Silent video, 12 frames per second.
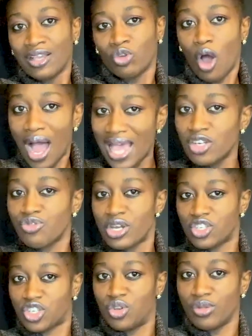Go and
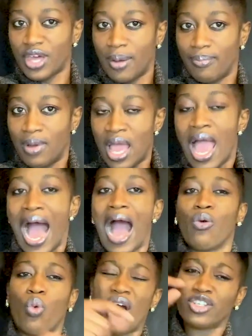rescue them.
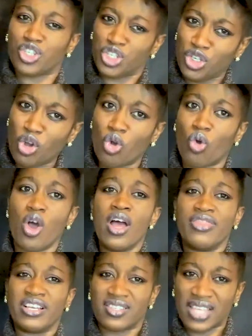I want you,
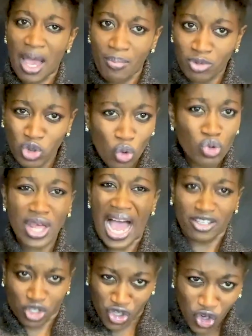the same, you
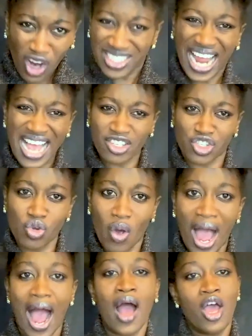as short as you
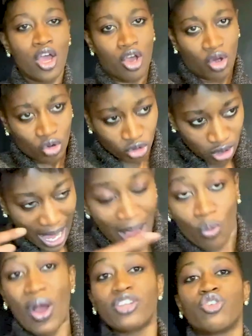are,
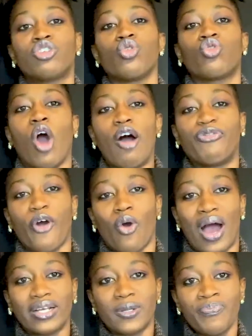I want you to go
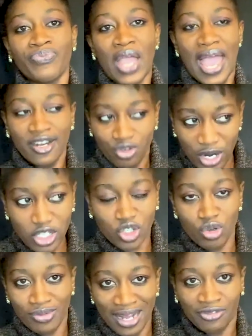forward and
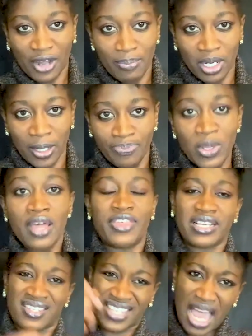rescue that family.
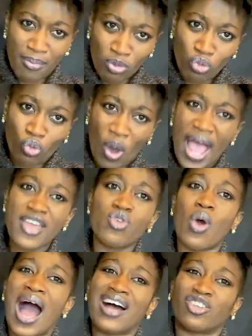The same way
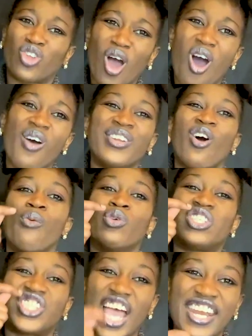you are torn
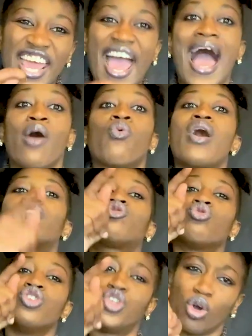or muchene, I want
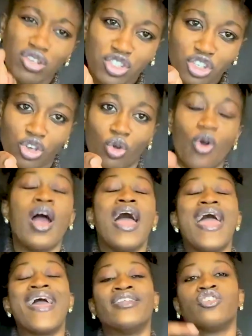to use you
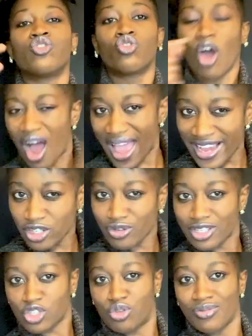and go and
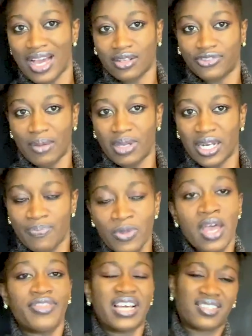rescue that family.
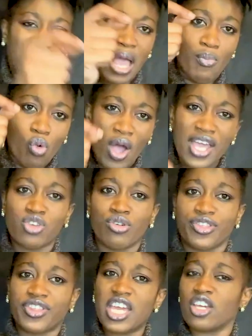The same way
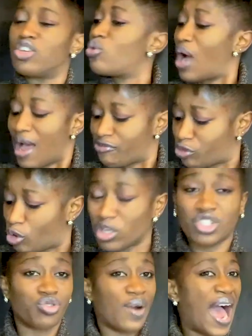you think you have
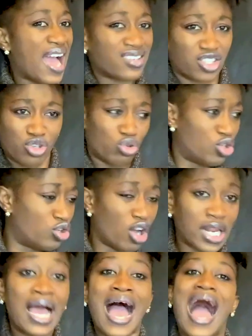got rags, you, you know
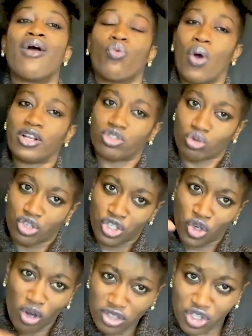that I want to
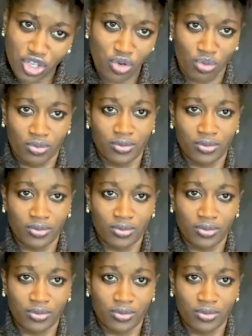use you.